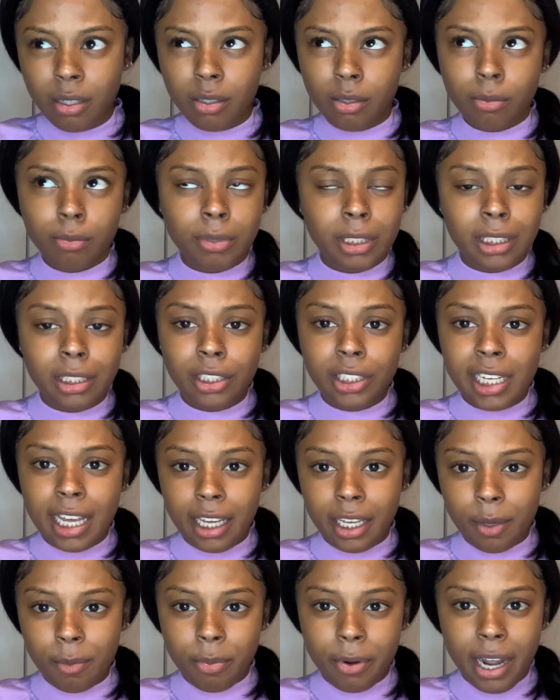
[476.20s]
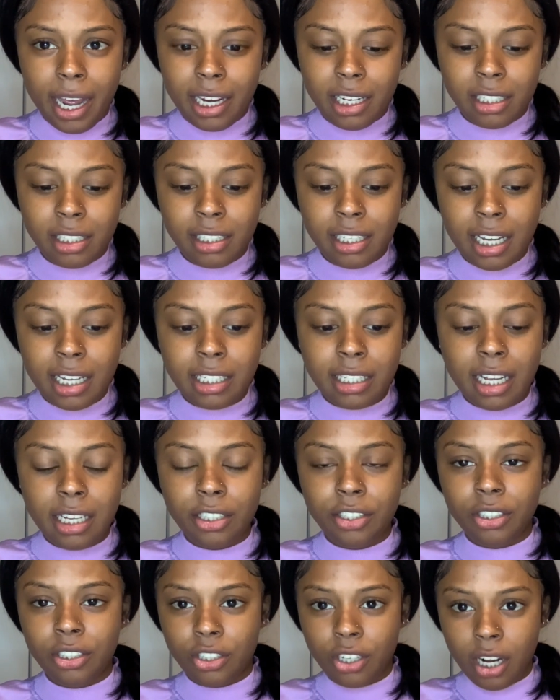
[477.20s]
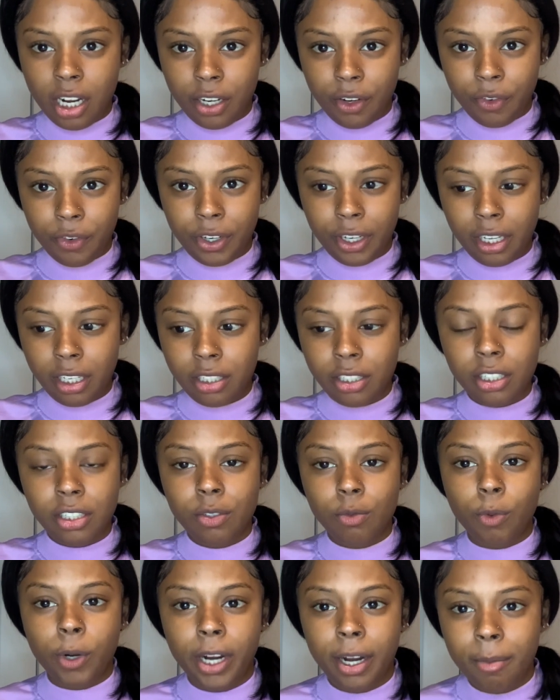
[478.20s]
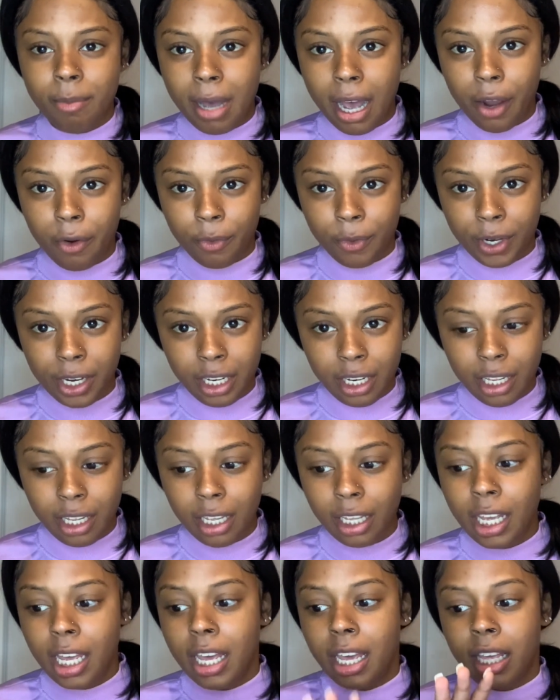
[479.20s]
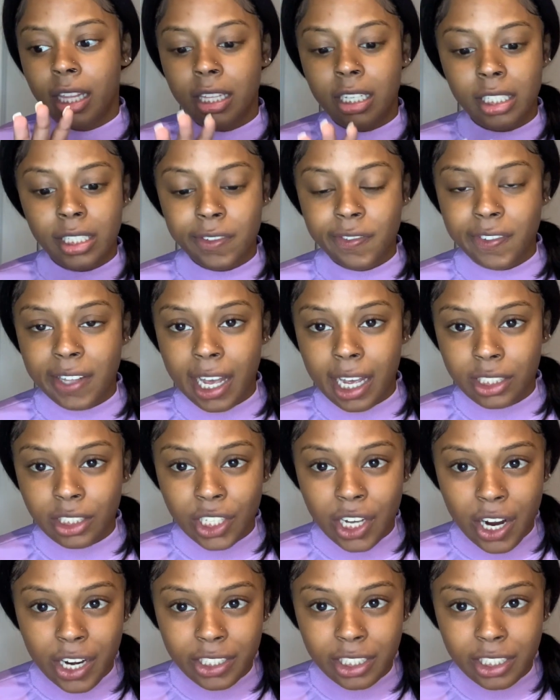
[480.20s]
be taking practice tests as you're trying to read. Just worry about reading these flashcards,